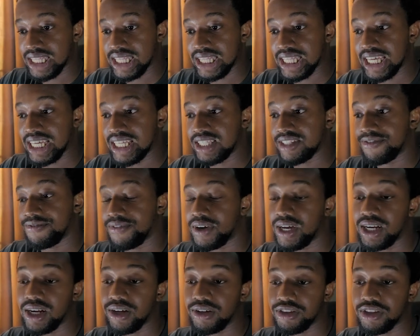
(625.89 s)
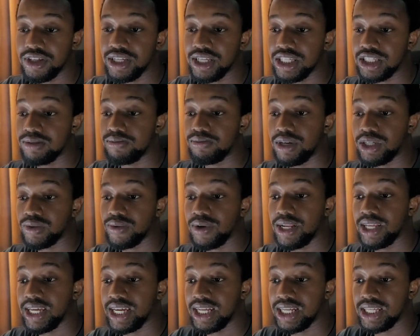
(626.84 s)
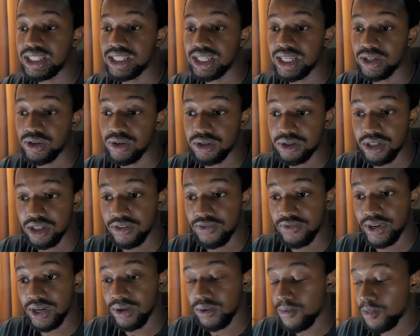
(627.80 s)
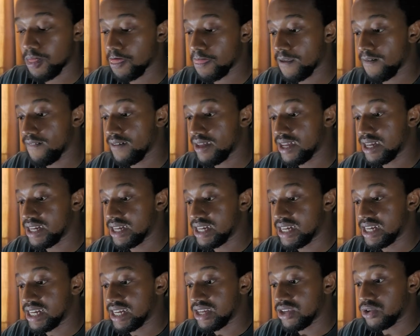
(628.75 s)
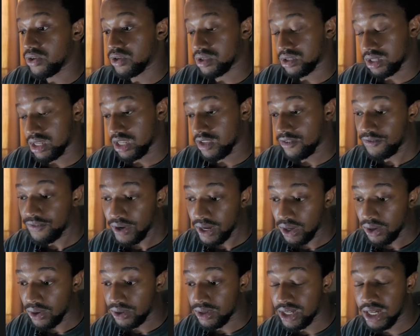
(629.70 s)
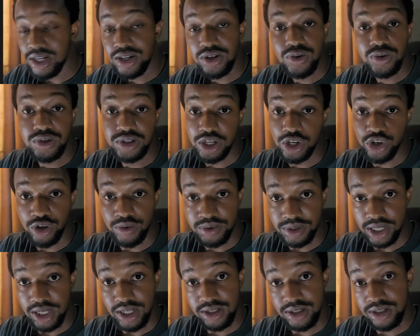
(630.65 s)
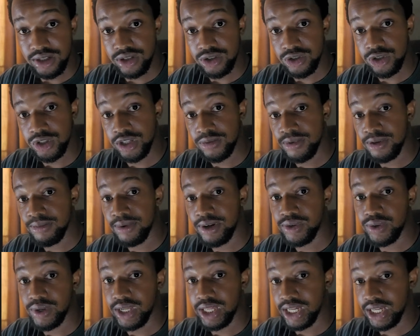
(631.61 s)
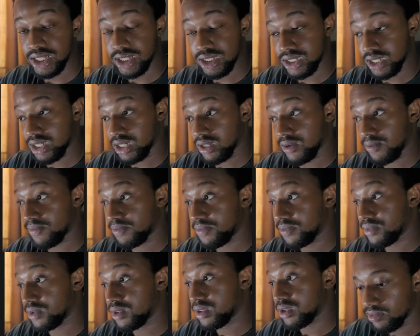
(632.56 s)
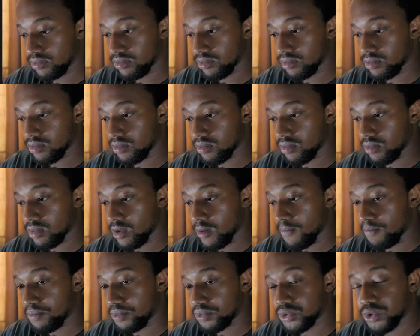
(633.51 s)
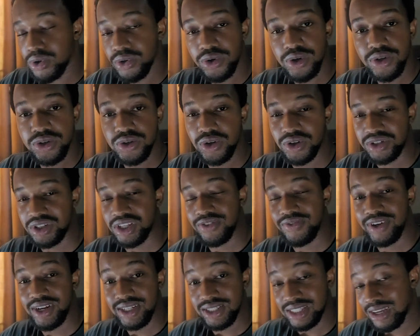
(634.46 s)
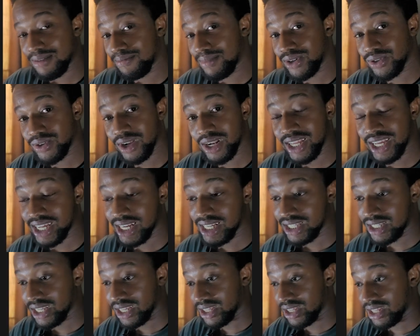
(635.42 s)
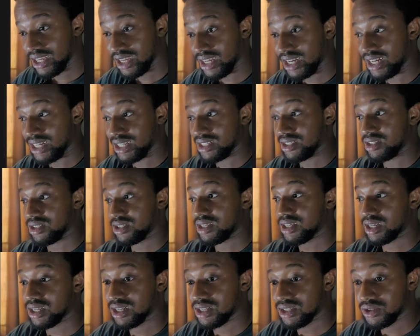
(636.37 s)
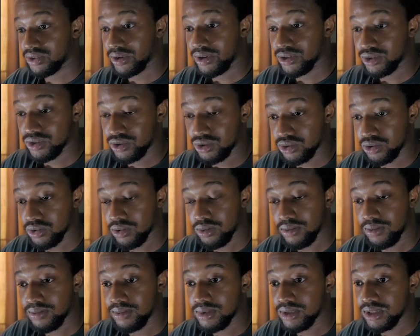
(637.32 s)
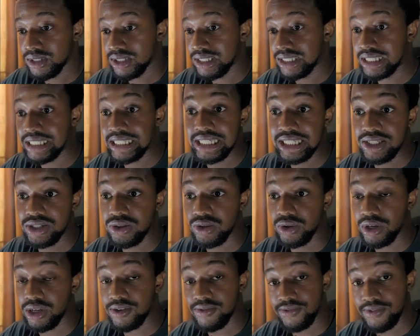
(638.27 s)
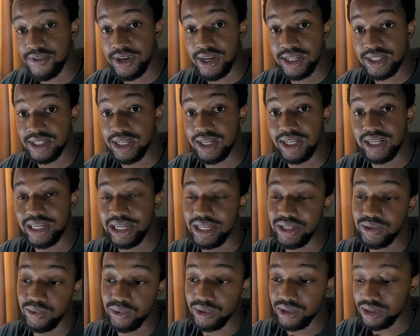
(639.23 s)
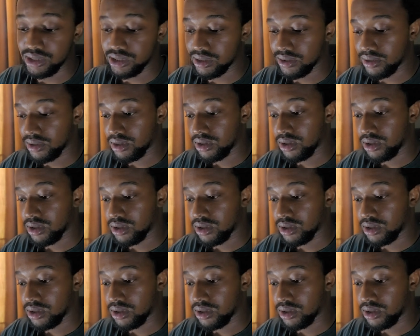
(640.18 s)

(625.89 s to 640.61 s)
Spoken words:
Then the final thing is manually editing your state file. Your state file, under no circumstances, should it be manually edited. Don't go into your state file and start manually editing there and thinking it's going to change your infra exactly how you want.